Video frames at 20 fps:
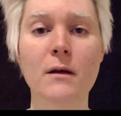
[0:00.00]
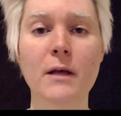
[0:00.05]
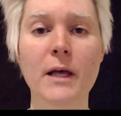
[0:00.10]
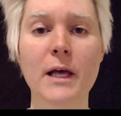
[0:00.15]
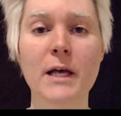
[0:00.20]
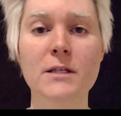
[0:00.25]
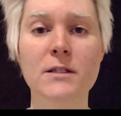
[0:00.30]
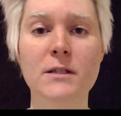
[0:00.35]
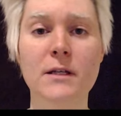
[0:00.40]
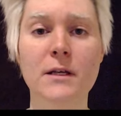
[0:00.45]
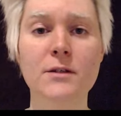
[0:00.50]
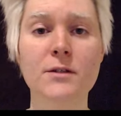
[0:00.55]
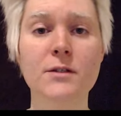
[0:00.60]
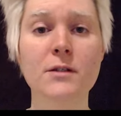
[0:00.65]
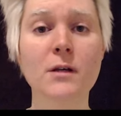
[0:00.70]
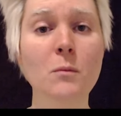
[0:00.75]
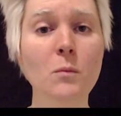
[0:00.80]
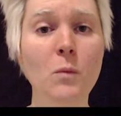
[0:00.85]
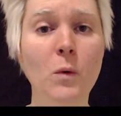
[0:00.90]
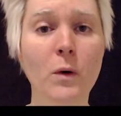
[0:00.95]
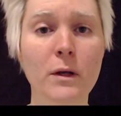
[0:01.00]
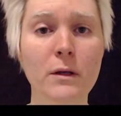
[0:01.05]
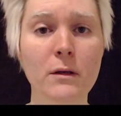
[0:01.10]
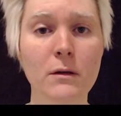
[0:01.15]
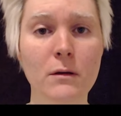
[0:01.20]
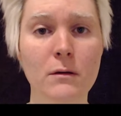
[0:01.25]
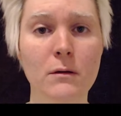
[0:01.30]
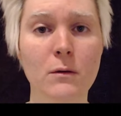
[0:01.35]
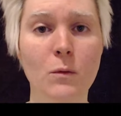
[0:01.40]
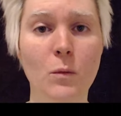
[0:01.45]
is that someone
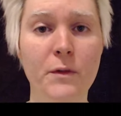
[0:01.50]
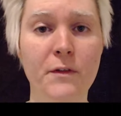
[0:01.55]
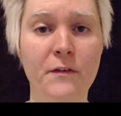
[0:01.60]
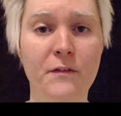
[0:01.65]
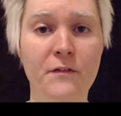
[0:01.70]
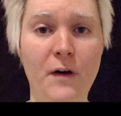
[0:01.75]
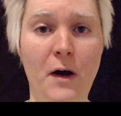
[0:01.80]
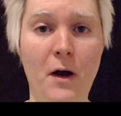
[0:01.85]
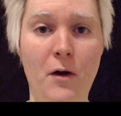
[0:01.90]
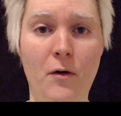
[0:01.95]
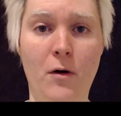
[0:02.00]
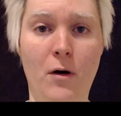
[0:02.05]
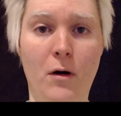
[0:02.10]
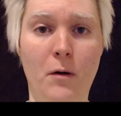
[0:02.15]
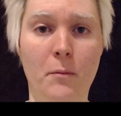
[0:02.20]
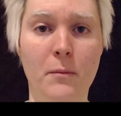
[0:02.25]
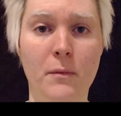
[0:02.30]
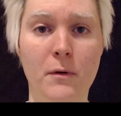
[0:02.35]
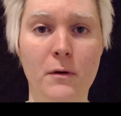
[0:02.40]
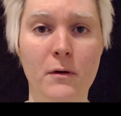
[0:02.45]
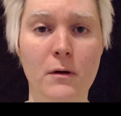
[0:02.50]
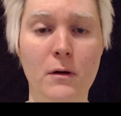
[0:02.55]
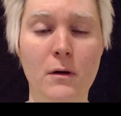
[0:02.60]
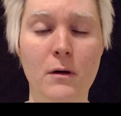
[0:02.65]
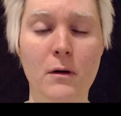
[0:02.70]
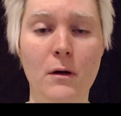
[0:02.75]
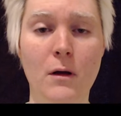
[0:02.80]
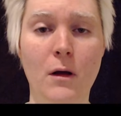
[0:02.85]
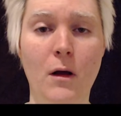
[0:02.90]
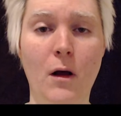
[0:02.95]
with a firearm
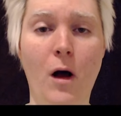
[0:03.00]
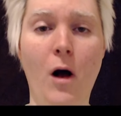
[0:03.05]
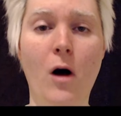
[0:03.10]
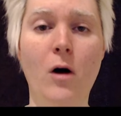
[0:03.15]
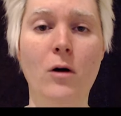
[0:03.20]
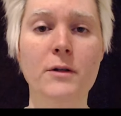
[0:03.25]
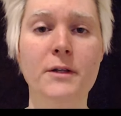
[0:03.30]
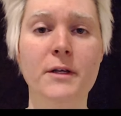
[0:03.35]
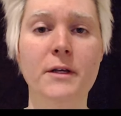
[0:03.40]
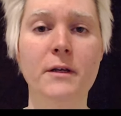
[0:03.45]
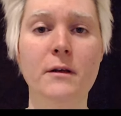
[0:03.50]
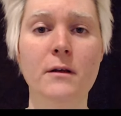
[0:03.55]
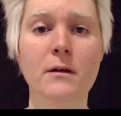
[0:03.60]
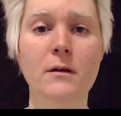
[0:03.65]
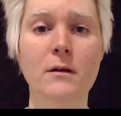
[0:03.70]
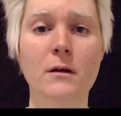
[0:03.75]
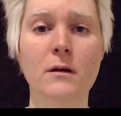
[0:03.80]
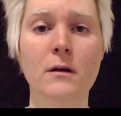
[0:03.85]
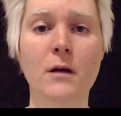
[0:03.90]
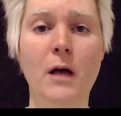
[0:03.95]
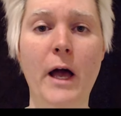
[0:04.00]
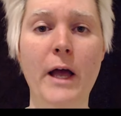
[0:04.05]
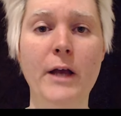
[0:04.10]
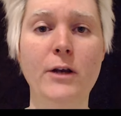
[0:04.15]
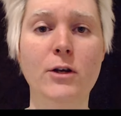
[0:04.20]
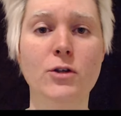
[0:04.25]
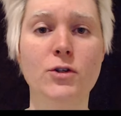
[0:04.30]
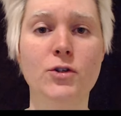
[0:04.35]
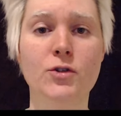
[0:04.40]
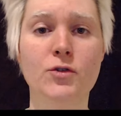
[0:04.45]
halted a
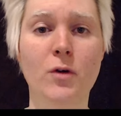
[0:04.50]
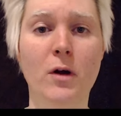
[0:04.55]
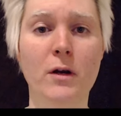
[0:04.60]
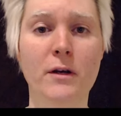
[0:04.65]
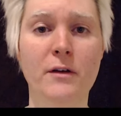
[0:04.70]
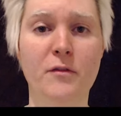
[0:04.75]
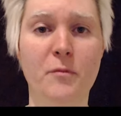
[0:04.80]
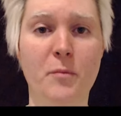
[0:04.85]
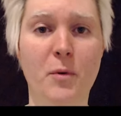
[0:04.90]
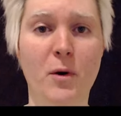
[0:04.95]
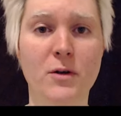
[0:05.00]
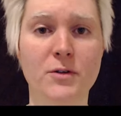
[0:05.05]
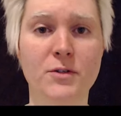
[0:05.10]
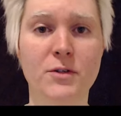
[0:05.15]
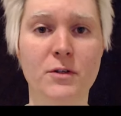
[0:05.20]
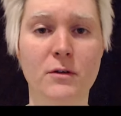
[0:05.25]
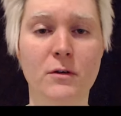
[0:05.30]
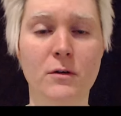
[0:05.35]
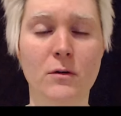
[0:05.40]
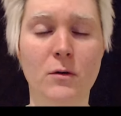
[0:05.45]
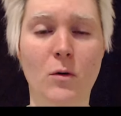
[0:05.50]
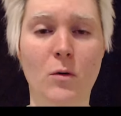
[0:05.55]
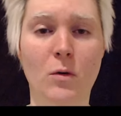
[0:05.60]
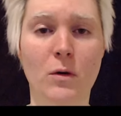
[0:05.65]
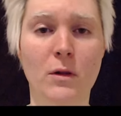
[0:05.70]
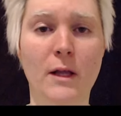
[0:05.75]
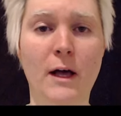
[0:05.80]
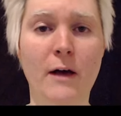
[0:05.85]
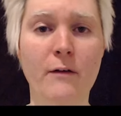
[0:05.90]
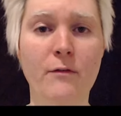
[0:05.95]
destructive person or
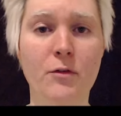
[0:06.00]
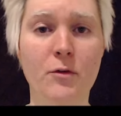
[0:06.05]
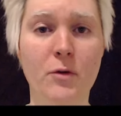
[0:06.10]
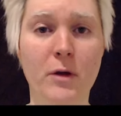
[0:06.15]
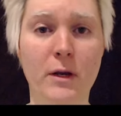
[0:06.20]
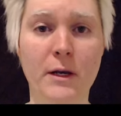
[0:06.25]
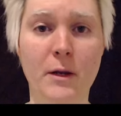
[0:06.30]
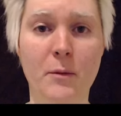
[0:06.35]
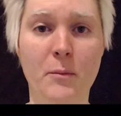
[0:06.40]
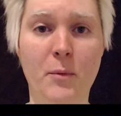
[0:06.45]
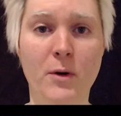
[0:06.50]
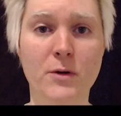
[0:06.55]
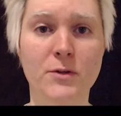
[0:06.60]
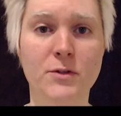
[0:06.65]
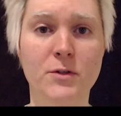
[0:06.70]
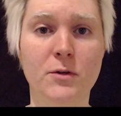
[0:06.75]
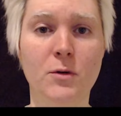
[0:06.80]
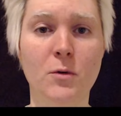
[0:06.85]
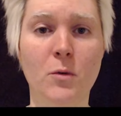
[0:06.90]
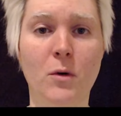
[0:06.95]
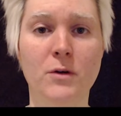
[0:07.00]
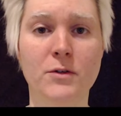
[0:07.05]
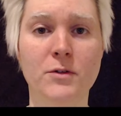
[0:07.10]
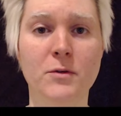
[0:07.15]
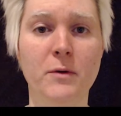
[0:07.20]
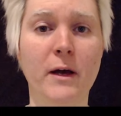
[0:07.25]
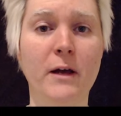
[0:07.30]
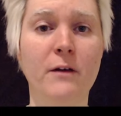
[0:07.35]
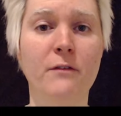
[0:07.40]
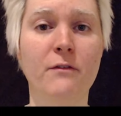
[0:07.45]
life threatening person who also
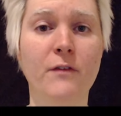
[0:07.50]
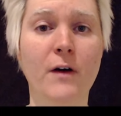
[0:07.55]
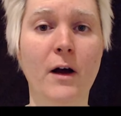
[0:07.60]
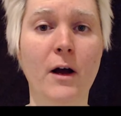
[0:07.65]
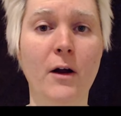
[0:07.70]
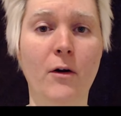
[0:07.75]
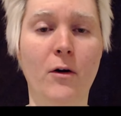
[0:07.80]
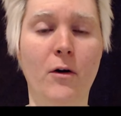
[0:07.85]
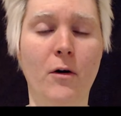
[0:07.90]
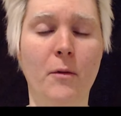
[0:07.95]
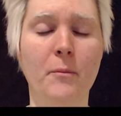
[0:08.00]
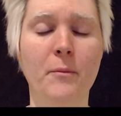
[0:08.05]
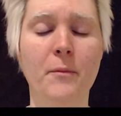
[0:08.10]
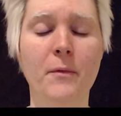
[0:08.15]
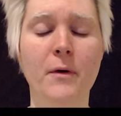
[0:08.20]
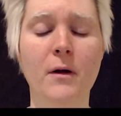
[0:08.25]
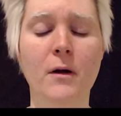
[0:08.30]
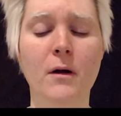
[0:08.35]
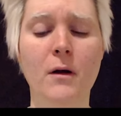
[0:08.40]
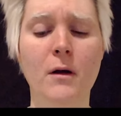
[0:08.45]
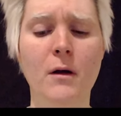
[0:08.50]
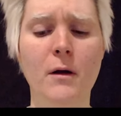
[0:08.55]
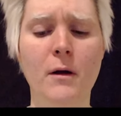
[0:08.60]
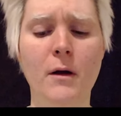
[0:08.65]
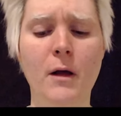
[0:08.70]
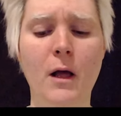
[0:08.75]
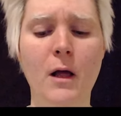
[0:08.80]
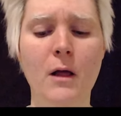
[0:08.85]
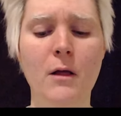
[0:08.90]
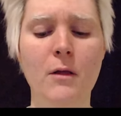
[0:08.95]
had a firearm.
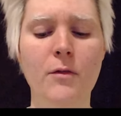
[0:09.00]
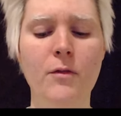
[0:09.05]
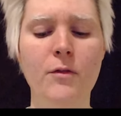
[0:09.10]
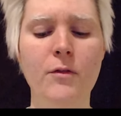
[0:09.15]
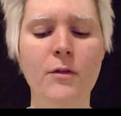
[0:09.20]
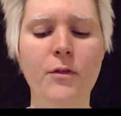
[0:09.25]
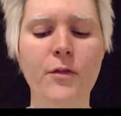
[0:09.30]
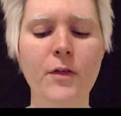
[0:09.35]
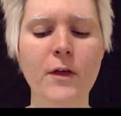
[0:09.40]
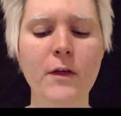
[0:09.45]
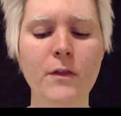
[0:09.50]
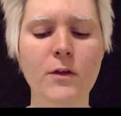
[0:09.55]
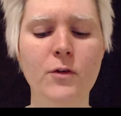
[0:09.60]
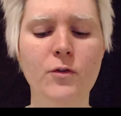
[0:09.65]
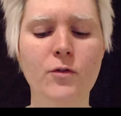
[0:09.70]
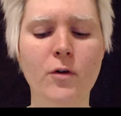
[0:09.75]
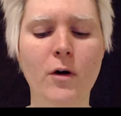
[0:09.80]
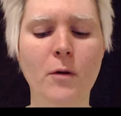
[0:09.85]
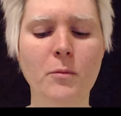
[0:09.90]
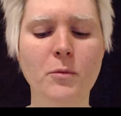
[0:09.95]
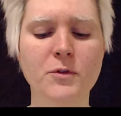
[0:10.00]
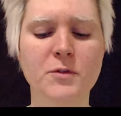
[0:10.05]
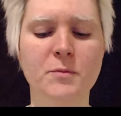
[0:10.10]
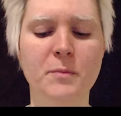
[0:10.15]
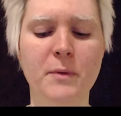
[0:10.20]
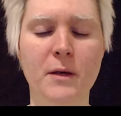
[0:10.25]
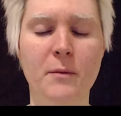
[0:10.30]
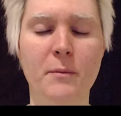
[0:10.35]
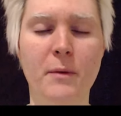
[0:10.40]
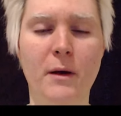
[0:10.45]
The thing that troubles
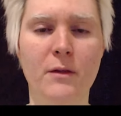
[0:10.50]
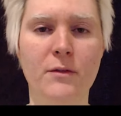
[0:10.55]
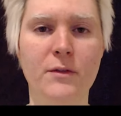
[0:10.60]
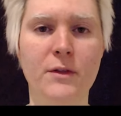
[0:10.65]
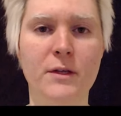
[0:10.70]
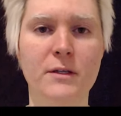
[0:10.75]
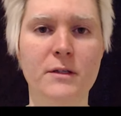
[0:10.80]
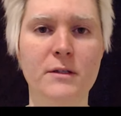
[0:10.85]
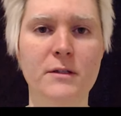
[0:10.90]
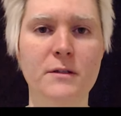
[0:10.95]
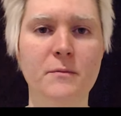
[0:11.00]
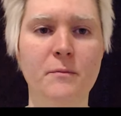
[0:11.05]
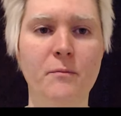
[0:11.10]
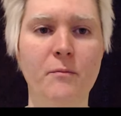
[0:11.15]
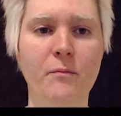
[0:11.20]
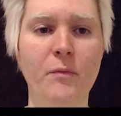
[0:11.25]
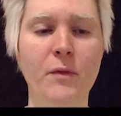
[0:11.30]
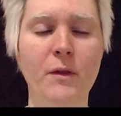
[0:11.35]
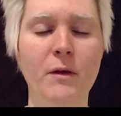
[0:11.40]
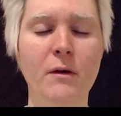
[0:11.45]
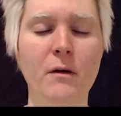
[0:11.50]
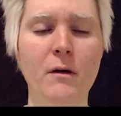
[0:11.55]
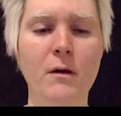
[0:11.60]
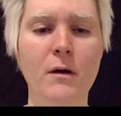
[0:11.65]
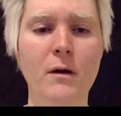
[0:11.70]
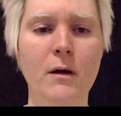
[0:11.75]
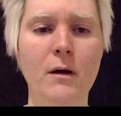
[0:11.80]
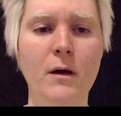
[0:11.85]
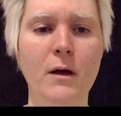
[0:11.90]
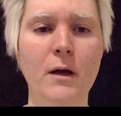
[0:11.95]
me about this
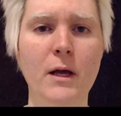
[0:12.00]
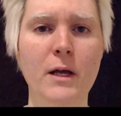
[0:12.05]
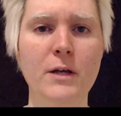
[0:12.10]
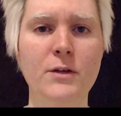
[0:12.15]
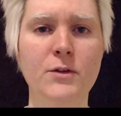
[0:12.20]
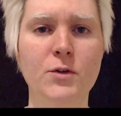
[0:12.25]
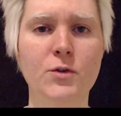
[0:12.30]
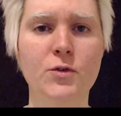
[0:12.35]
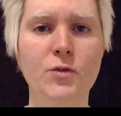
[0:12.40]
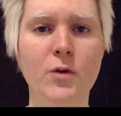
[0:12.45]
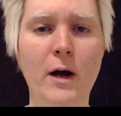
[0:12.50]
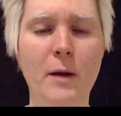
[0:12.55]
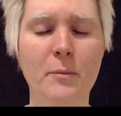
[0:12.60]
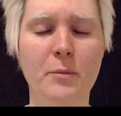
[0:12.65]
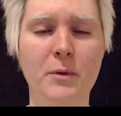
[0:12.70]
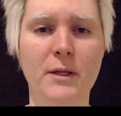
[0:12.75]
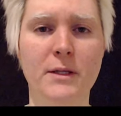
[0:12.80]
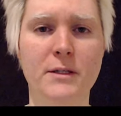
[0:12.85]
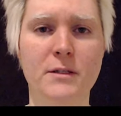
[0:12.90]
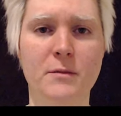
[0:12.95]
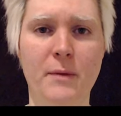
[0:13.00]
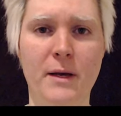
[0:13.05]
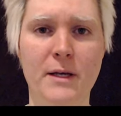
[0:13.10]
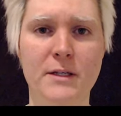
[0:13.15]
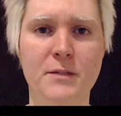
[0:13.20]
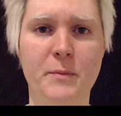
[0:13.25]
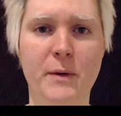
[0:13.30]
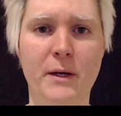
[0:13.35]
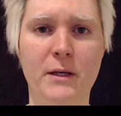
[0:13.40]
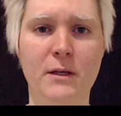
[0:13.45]
is the tribalism
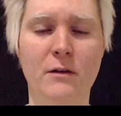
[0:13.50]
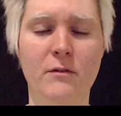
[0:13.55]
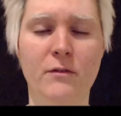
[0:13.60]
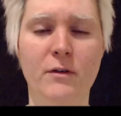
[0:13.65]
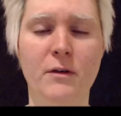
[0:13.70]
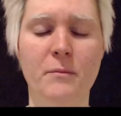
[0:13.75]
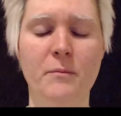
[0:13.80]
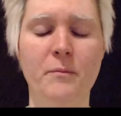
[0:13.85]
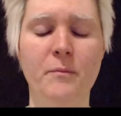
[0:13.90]
aspect of it.